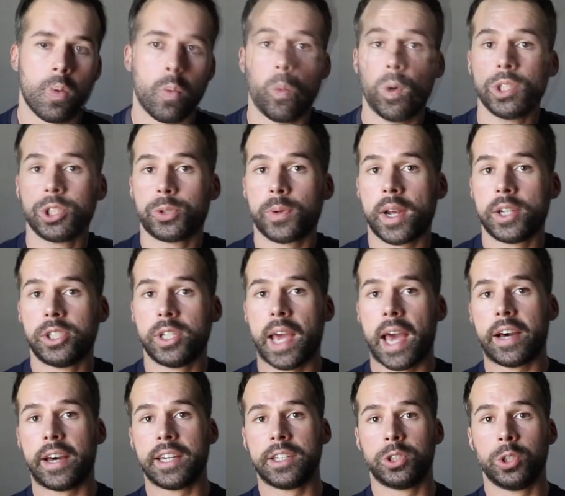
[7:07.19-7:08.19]
One strategy
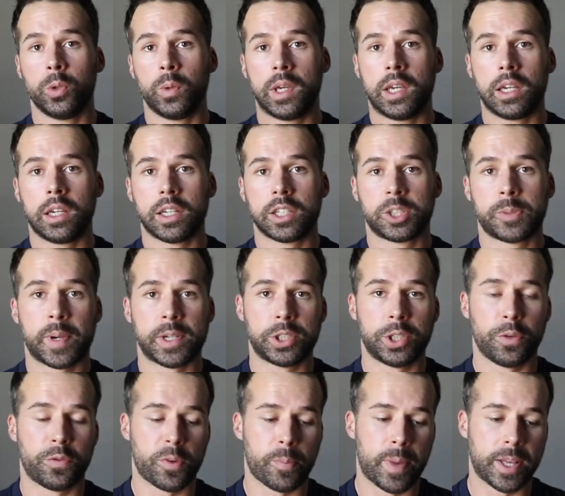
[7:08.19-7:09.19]
I like doing,
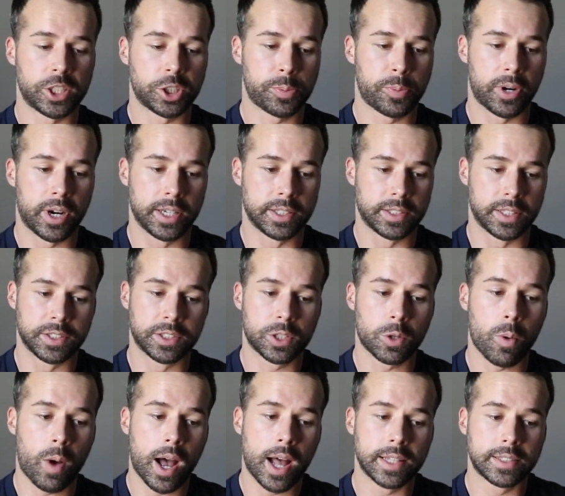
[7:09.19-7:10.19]
especially for bench press and
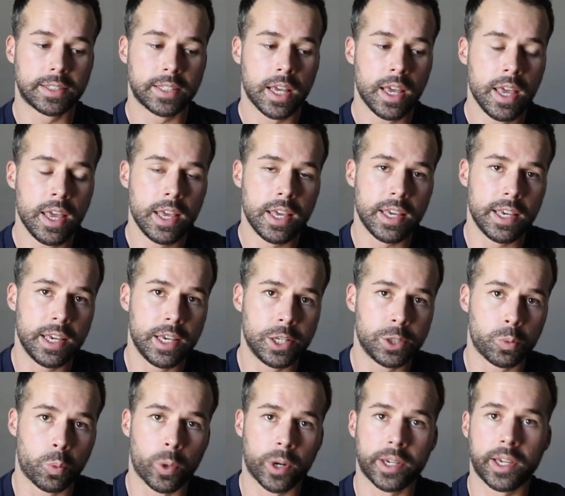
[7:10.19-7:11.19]
squats,
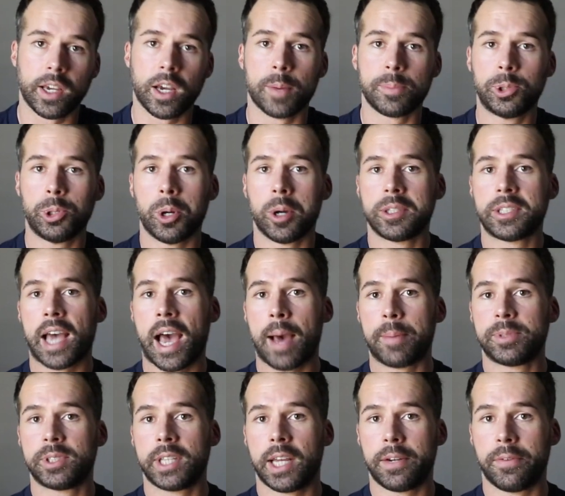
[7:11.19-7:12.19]
is working up to a
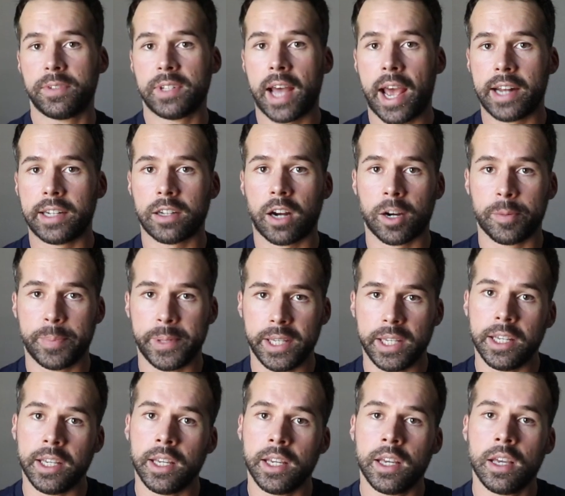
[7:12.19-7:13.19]
top set of 9
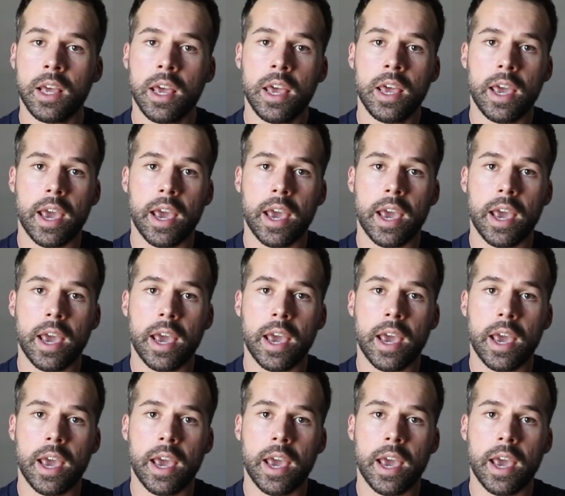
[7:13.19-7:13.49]
RPE